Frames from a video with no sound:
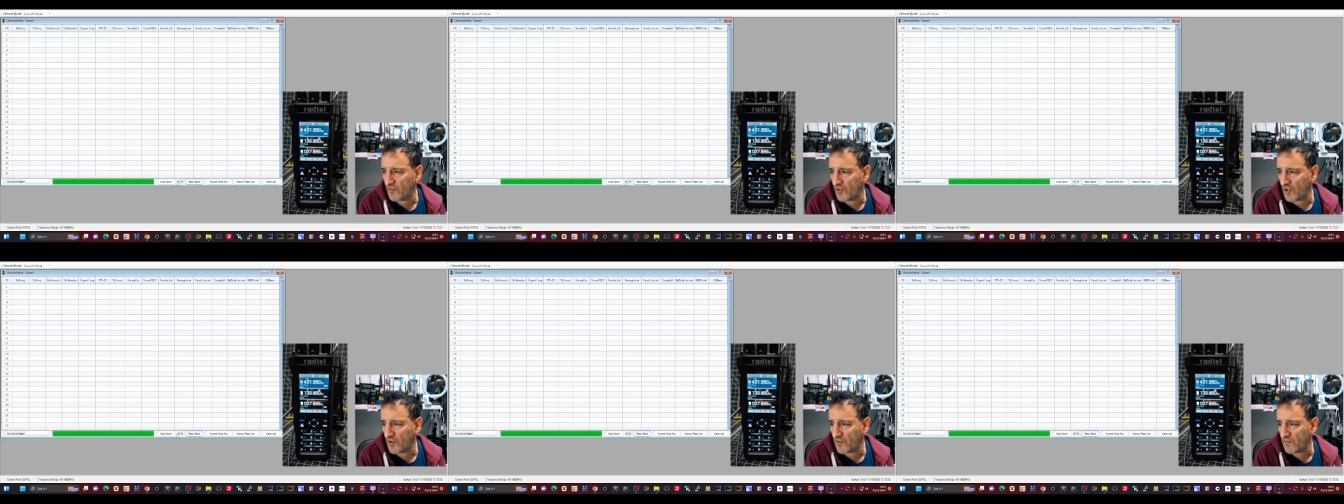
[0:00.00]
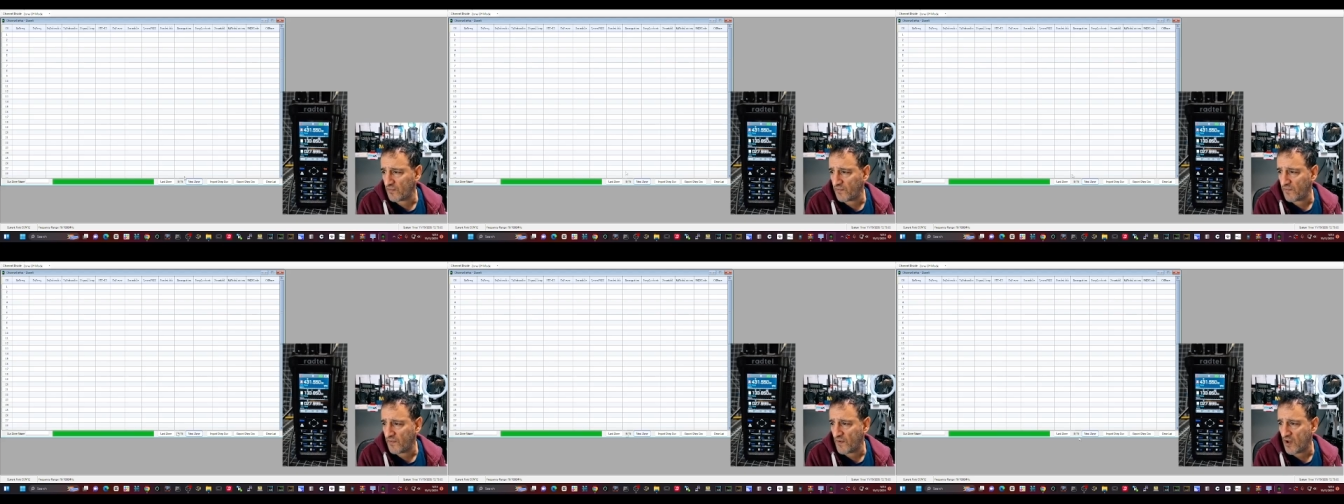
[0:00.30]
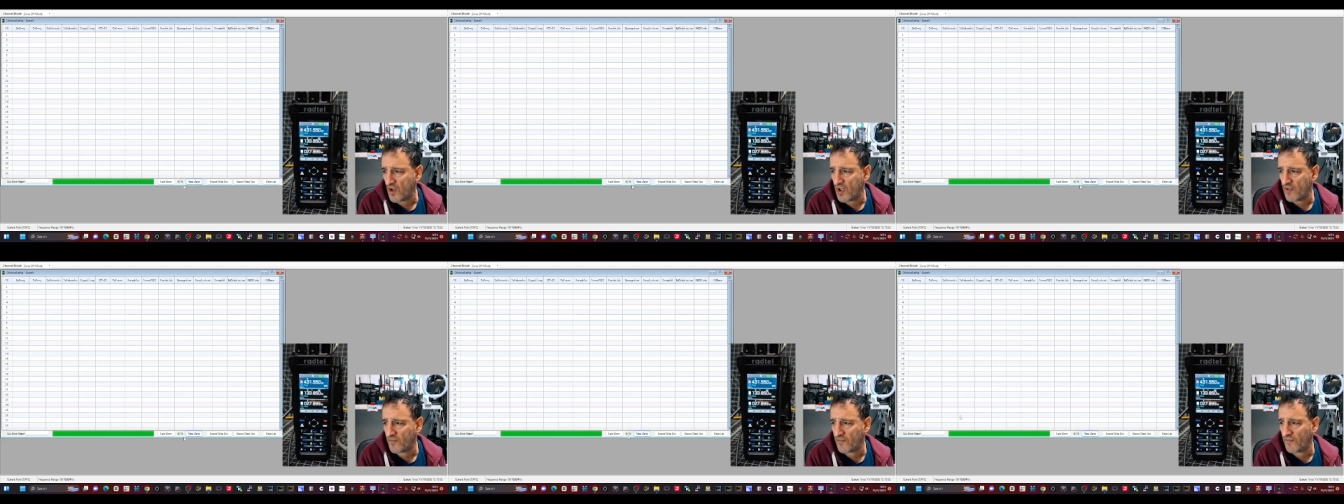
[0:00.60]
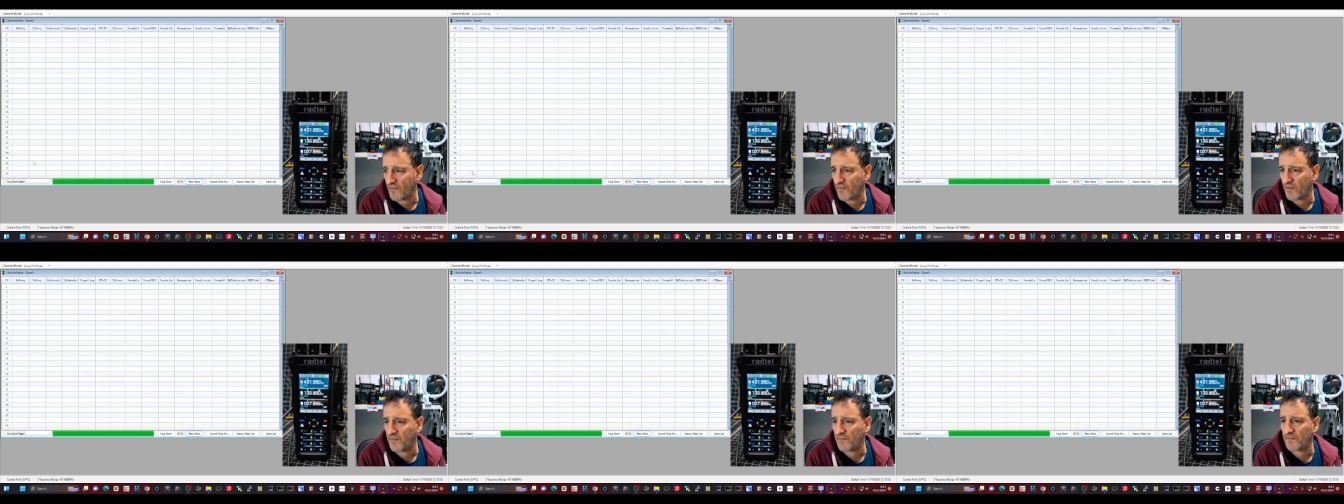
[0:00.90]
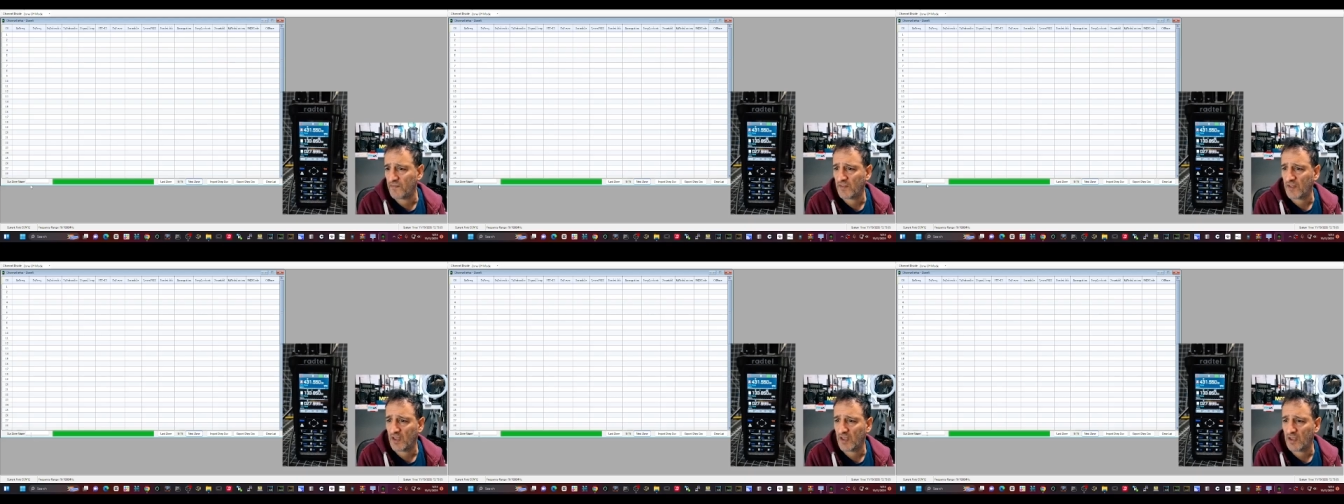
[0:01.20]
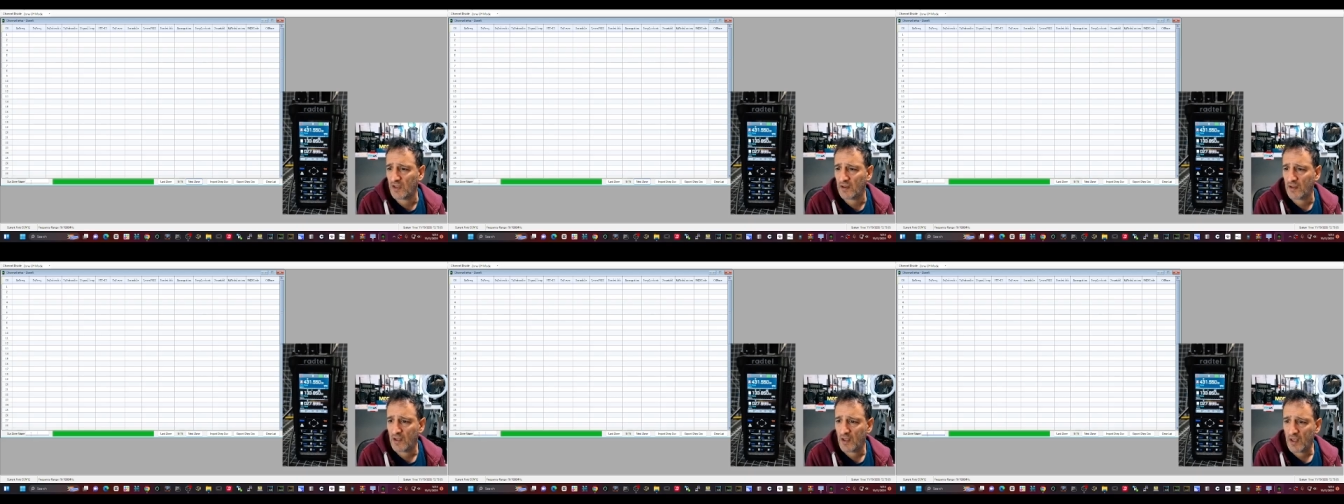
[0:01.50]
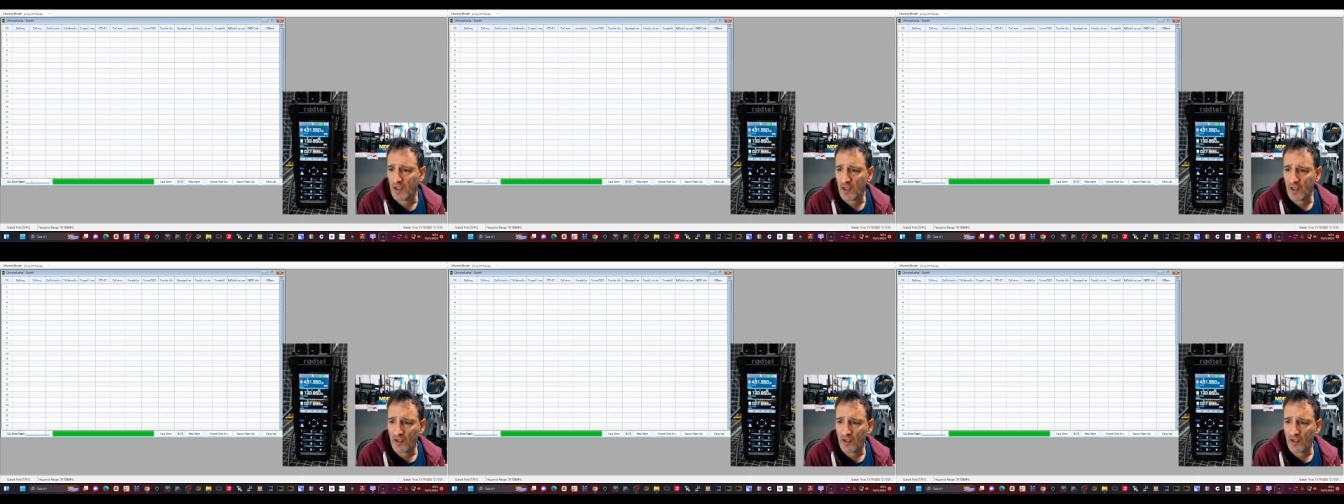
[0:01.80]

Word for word: zone 5 of 15